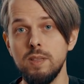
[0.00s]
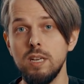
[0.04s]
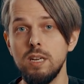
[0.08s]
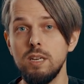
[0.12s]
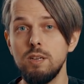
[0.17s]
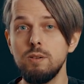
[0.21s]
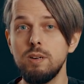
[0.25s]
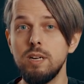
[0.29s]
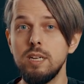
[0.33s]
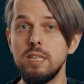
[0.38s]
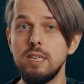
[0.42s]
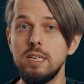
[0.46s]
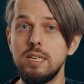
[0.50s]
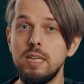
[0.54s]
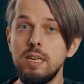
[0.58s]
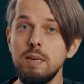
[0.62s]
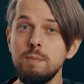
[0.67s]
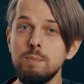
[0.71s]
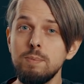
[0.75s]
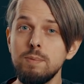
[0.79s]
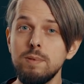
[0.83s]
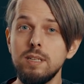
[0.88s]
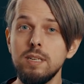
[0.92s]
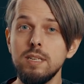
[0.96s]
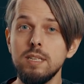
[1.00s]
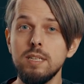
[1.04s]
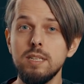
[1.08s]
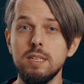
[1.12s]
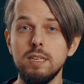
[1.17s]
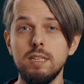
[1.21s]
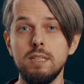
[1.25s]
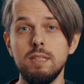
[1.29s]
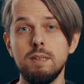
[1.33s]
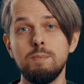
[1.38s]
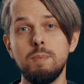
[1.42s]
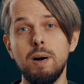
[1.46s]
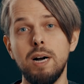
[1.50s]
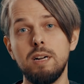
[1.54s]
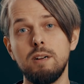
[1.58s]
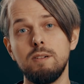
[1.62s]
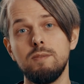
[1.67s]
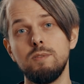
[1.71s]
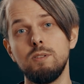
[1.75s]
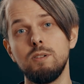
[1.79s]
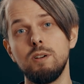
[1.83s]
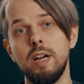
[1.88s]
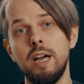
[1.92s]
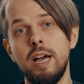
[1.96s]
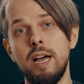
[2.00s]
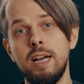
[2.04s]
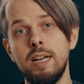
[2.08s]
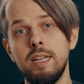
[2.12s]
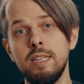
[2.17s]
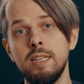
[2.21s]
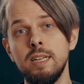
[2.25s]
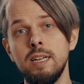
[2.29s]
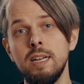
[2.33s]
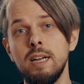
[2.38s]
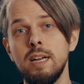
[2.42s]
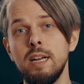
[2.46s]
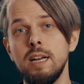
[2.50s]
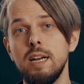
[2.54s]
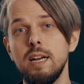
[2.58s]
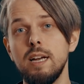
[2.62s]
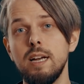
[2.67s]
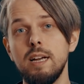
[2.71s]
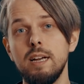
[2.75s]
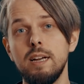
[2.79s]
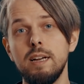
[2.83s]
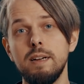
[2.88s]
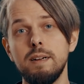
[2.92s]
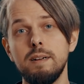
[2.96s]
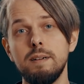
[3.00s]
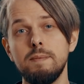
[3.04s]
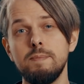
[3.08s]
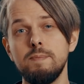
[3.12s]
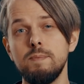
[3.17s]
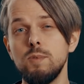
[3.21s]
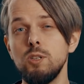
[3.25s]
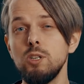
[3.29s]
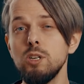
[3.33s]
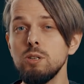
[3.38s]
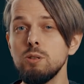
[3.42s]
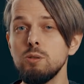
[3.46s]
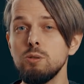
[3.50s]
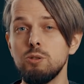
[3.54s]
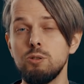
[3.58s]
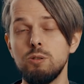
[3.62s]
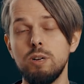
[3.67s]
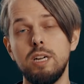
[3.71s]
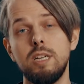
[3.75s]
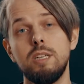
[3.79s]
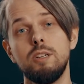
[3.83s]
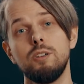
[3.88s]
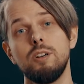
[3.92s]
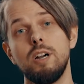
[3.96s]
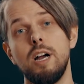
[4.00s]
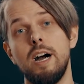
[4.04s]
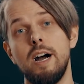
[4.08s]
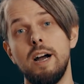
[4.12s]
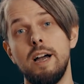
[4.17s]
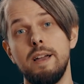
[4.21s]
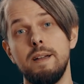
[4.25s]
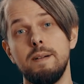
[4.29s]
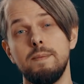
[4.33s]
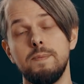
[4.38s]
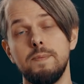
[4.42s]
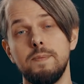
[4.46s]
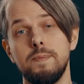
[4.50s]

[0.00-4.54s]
You can keep this in the back of your head um, just to train your eye.